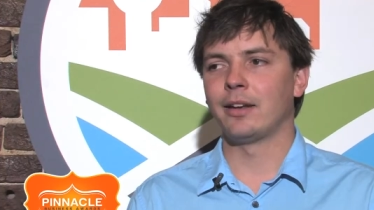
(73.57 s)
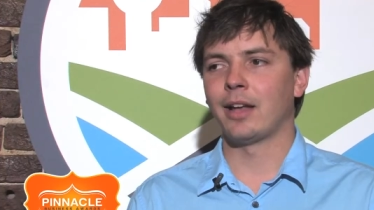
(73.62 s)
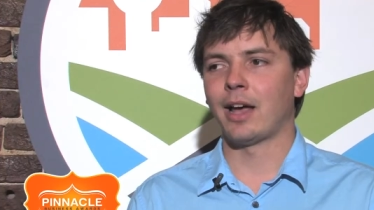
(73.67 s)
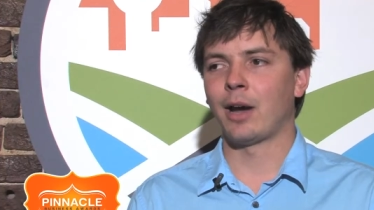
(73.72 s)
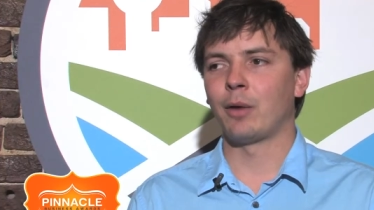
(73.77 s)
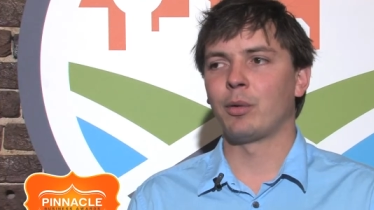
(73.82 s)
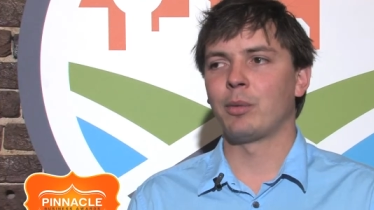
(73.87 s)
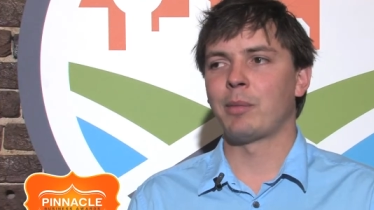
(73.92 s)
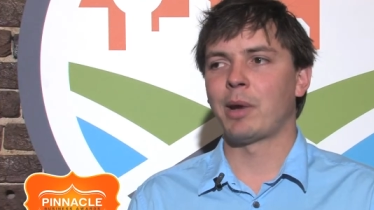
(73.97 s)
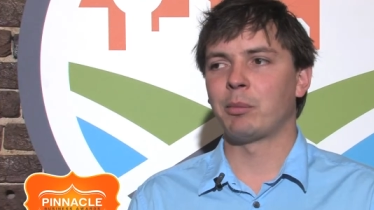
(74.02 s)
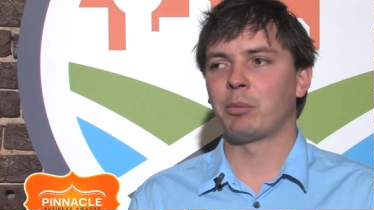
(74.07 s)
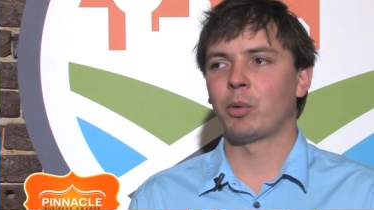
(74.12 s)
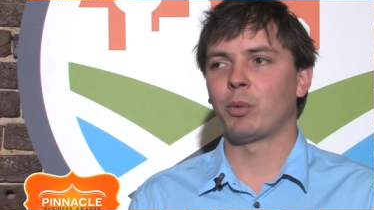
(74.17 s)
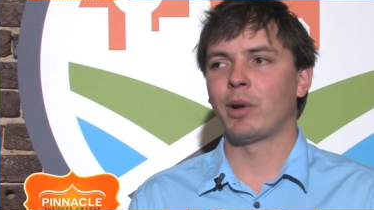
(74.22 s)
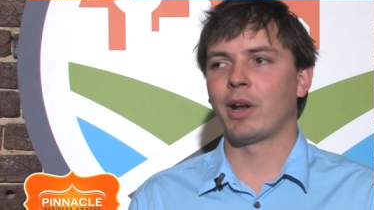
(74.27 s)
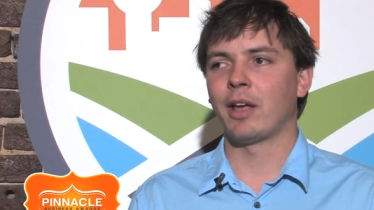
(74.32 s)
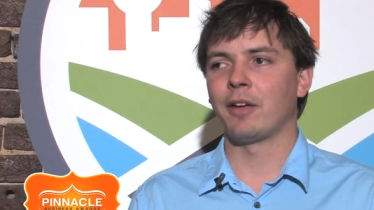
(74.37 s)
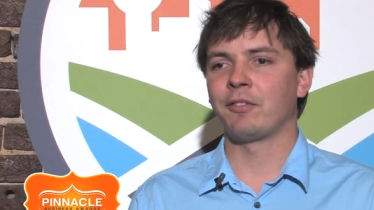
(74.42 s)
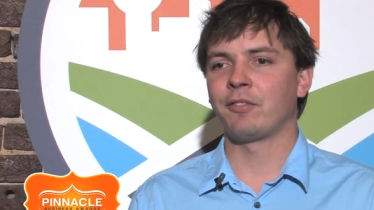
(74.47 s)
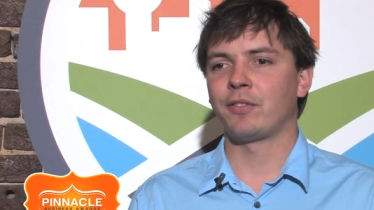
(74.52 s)
I remember
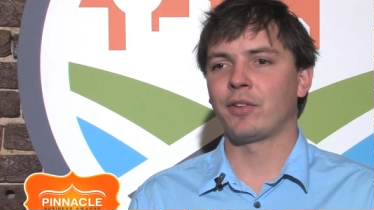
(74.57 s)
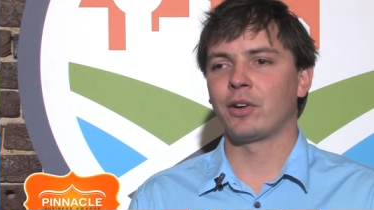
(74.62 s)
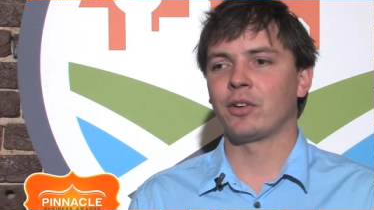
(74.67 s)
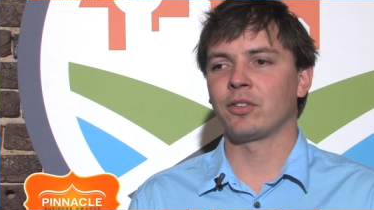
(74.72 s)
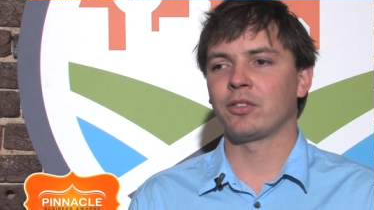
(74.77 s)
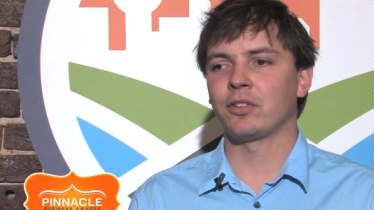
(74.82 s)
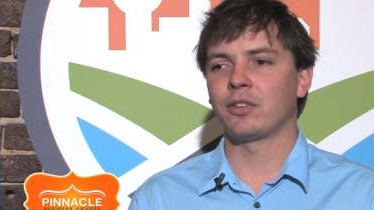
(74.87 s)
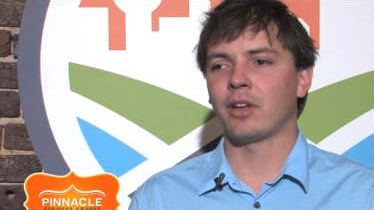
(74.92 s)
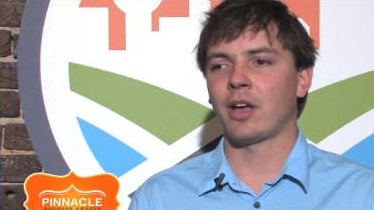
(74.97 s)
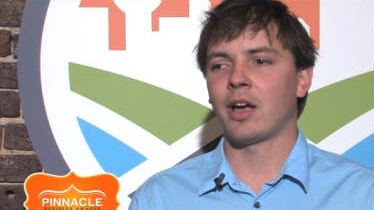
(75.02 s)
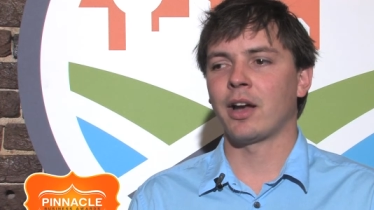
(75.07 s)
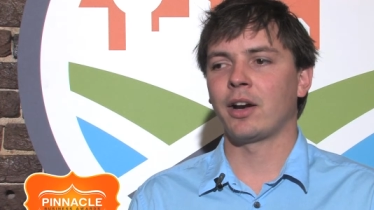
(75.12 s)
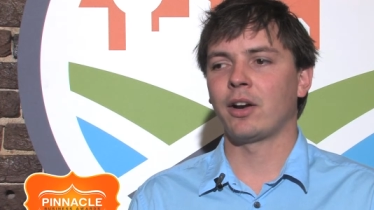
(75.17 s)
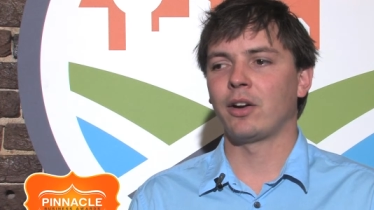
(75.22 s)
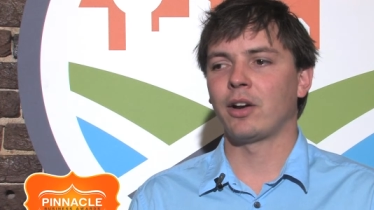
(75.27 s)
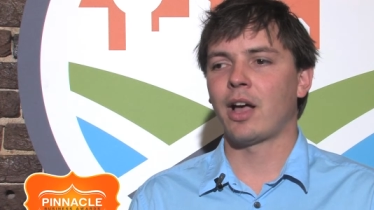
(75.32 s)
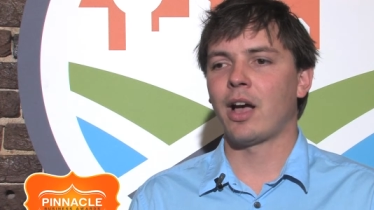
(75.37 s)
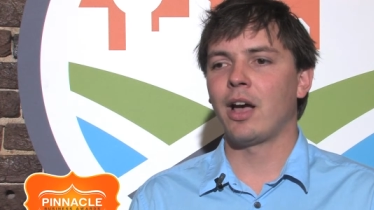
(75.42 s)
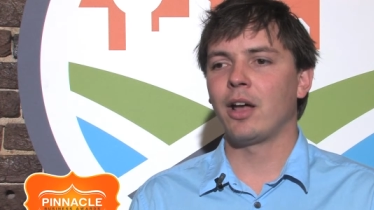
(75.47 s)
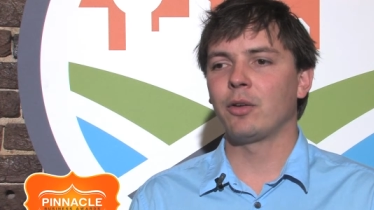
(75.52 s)
when I first
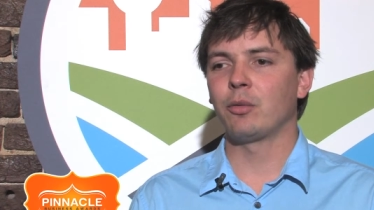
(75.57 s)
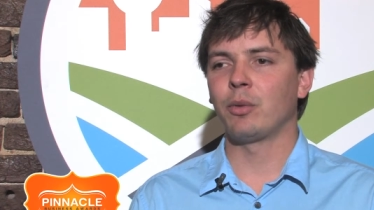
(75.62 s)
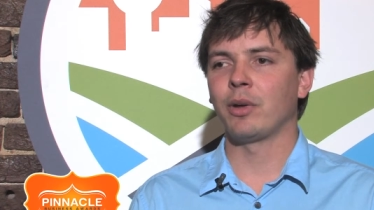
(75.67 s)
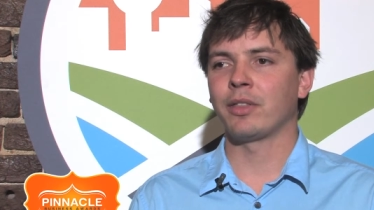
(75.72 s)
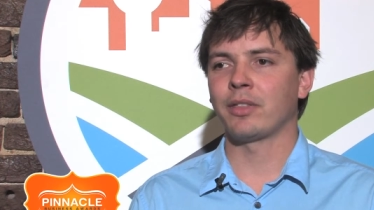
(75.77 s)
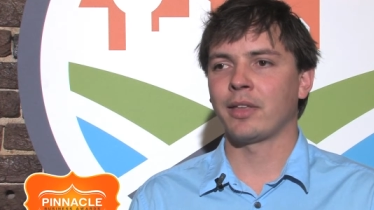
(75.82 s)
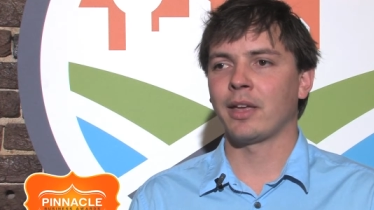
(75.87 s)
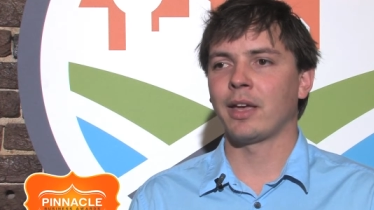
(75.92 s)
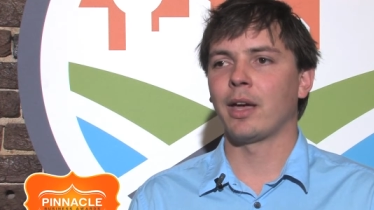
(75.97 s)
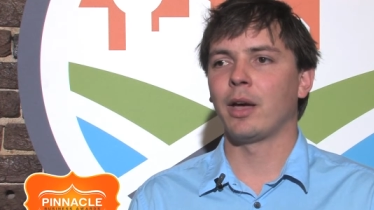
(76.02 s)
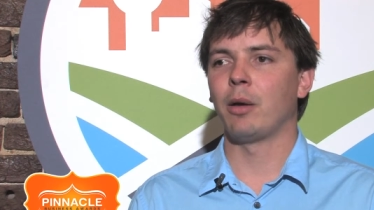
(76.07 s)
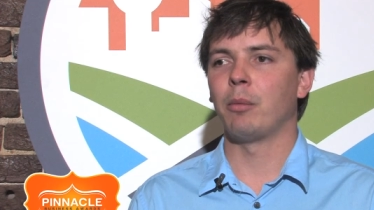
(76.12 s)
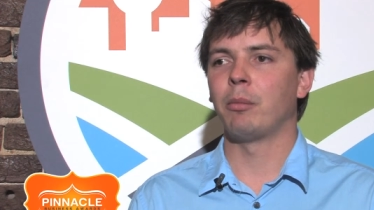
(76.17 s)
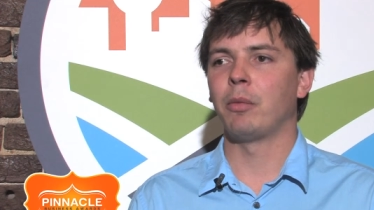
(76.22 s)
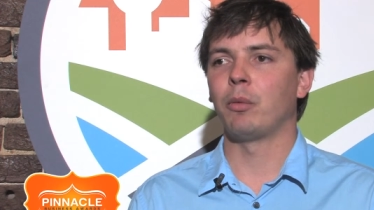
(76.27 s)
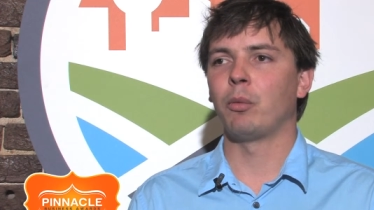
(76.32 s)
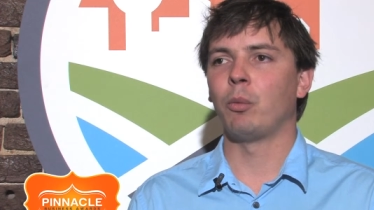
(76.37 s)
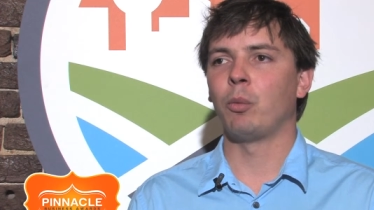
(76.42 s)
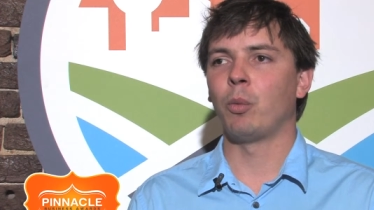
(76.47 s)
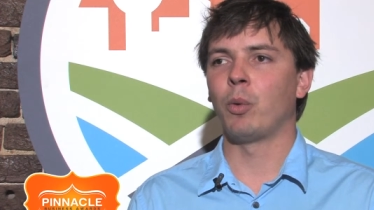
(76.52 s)
hired on with
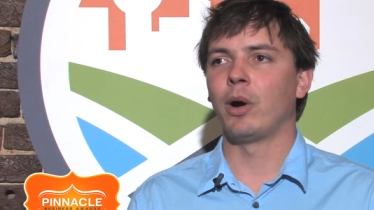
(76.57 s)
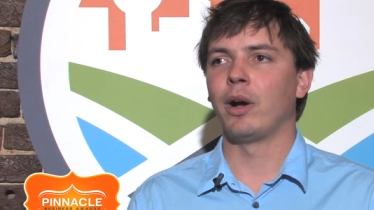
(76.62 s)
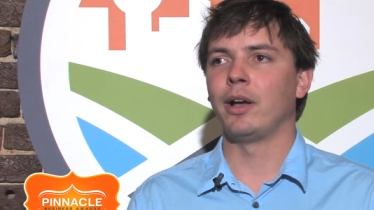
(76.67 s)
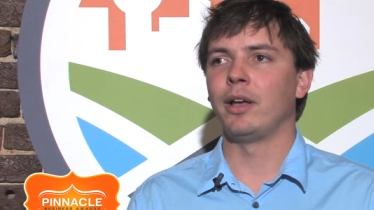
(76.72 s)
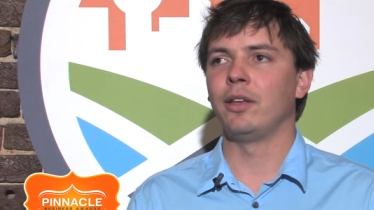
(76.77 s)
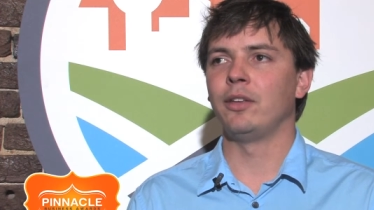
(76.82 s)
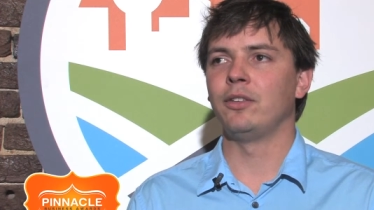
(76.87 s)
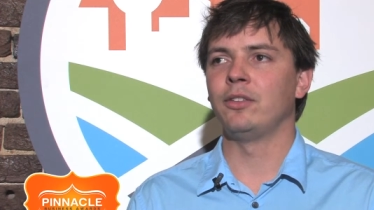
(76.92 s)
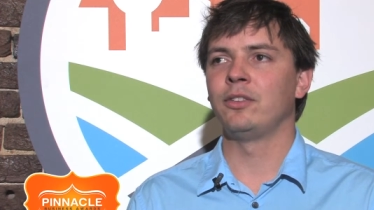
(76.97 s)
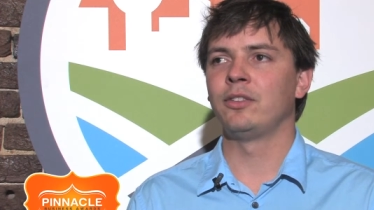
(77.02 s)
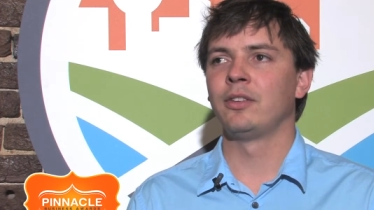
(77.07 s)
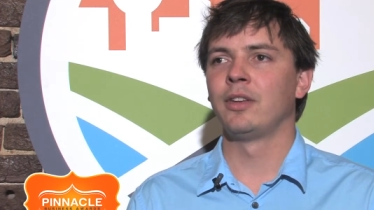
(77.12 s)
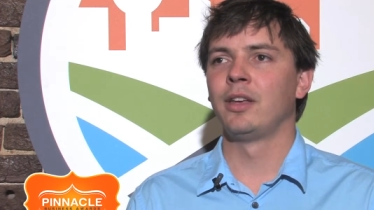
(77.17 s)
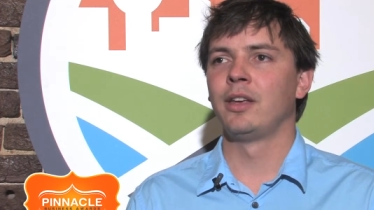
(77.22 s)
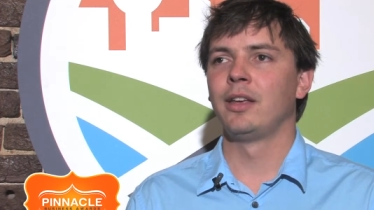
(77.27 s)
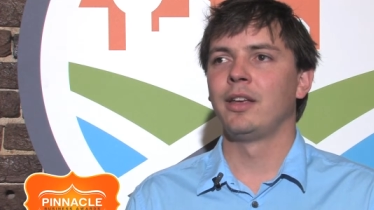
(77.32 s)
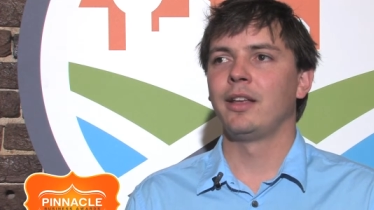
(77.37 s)
him was